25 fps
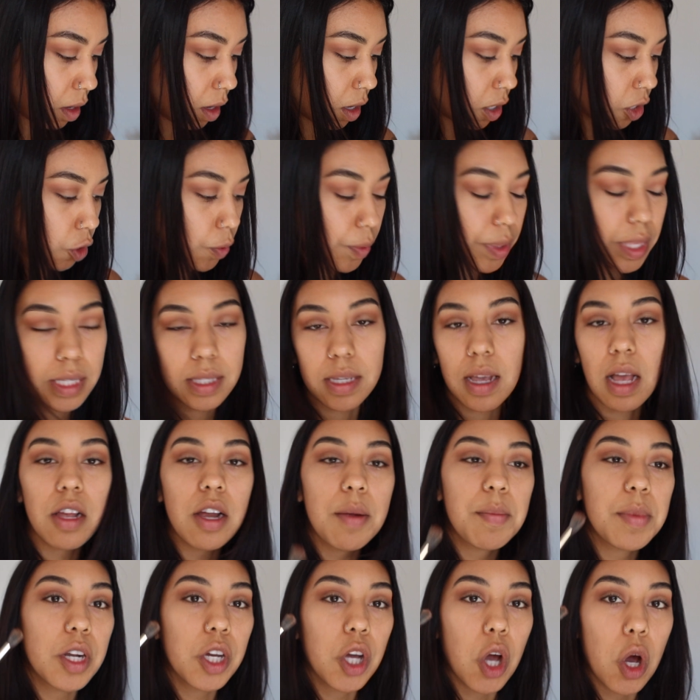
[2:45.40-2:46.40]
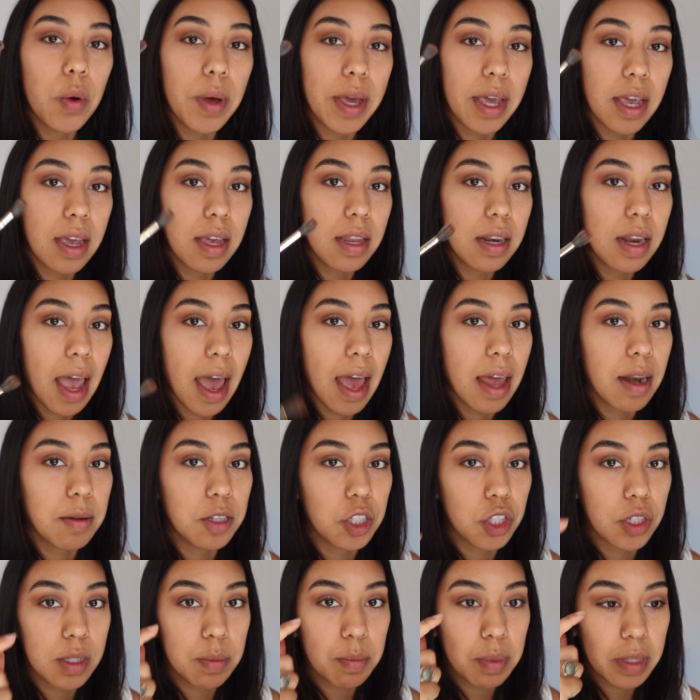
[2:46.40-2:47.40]
So with this color, I'm going to go in and
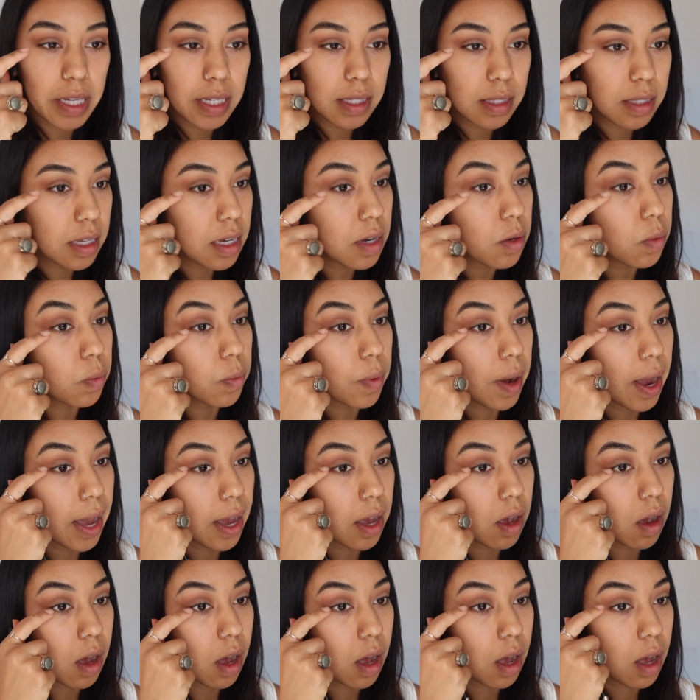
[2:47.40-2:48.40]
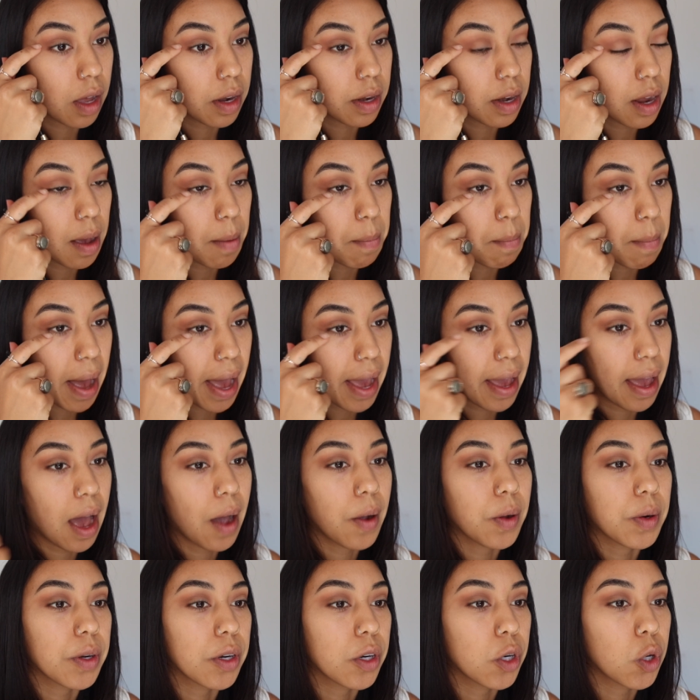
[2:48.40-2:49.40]
just place it right on my
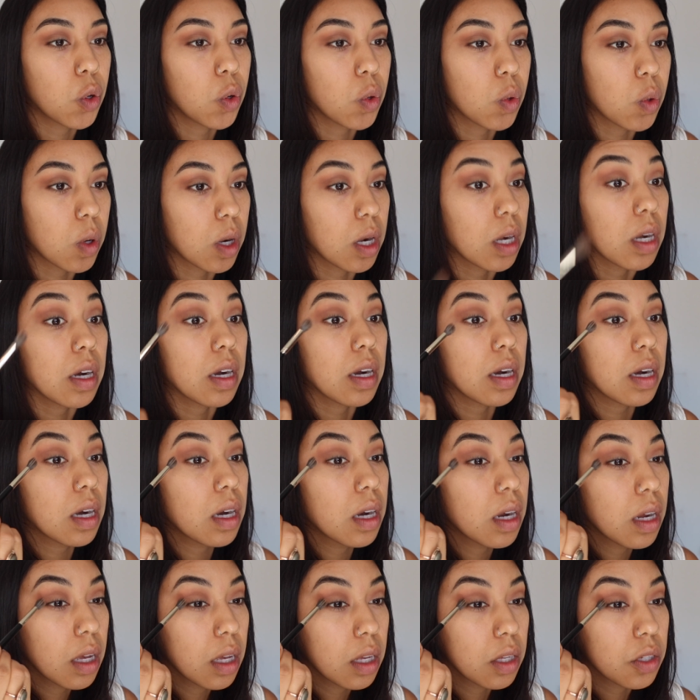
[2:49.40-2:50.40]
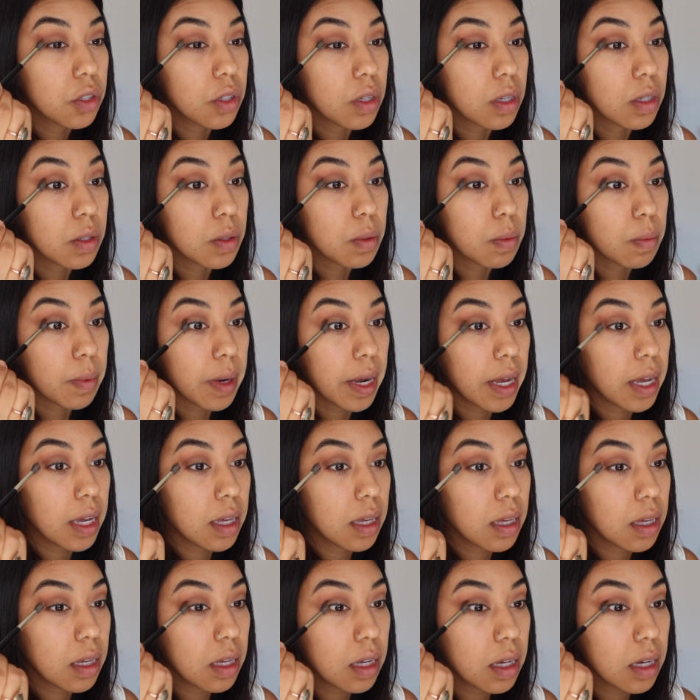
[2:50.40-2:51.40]
outer corner. Just right
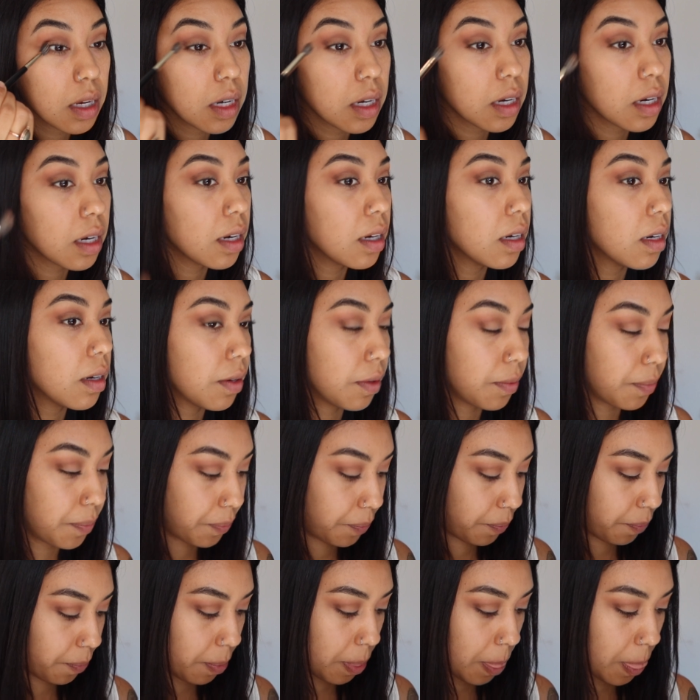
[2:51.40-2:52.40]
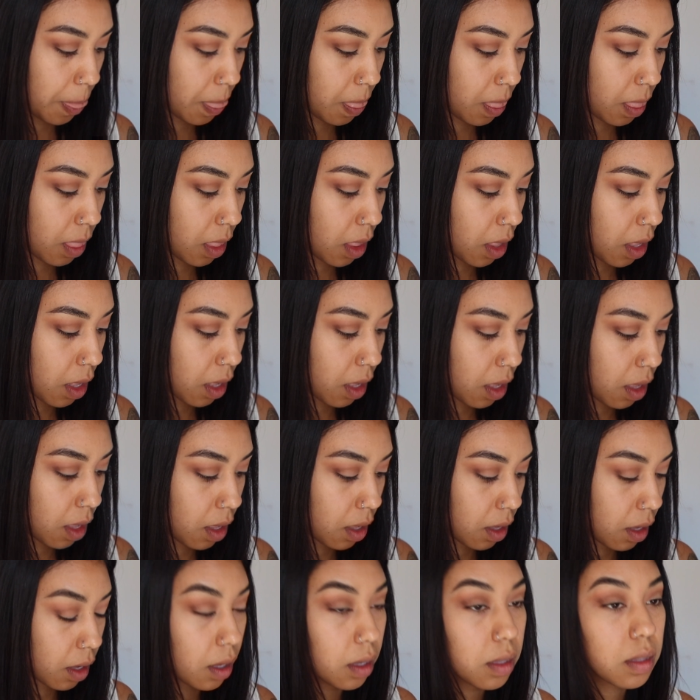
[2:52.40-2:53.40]
here,
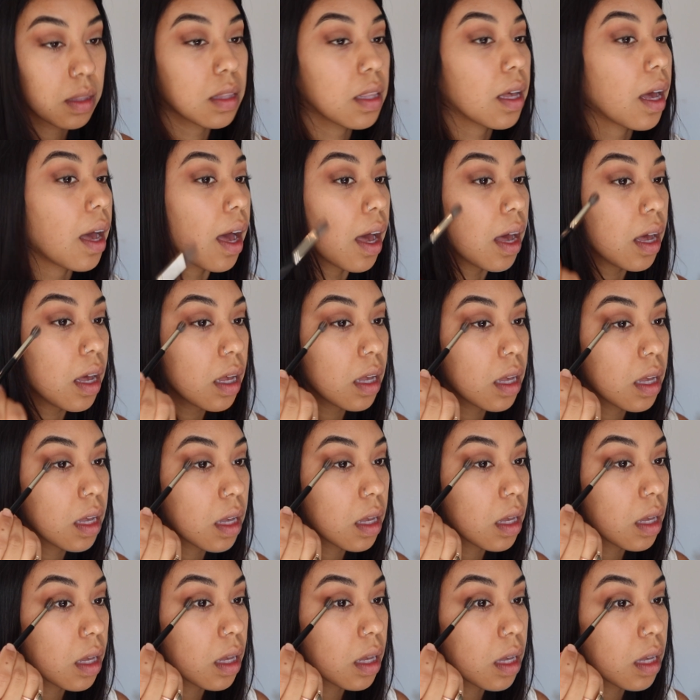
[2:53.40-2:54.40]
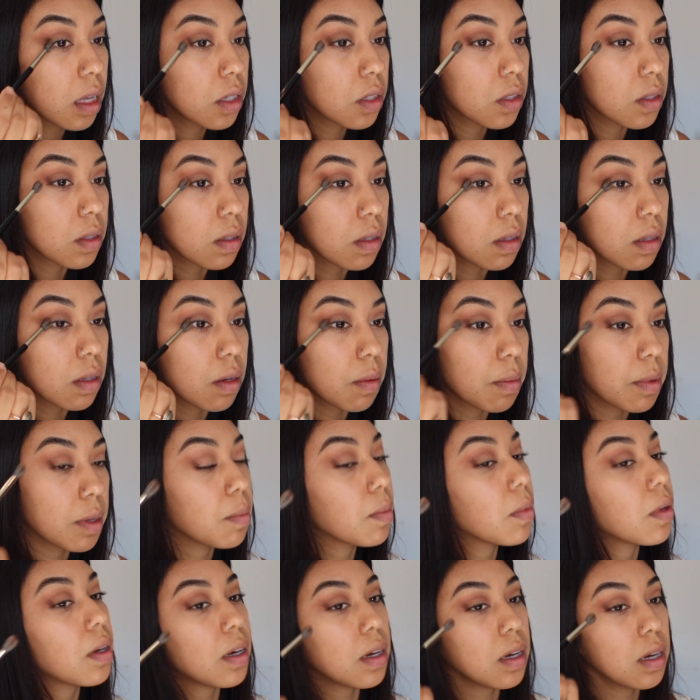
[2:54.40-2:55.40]
like that. Just a little bit
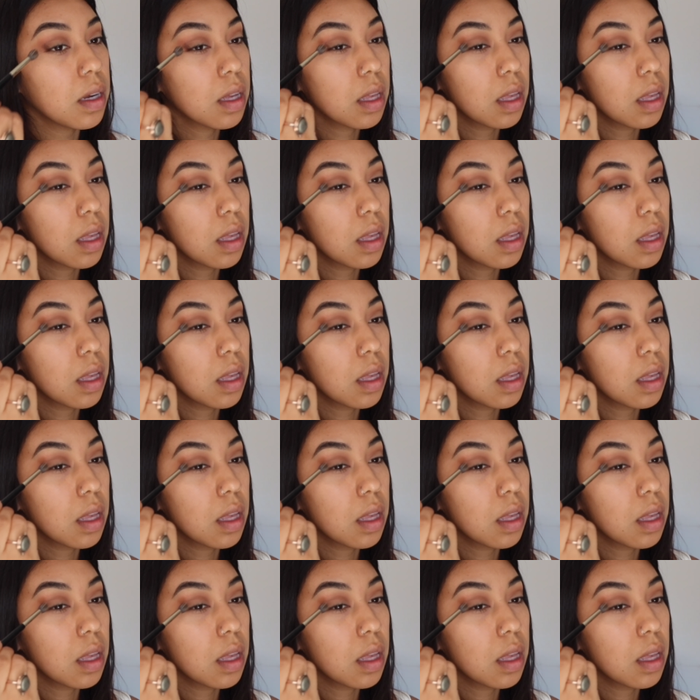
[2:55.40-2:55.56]
more.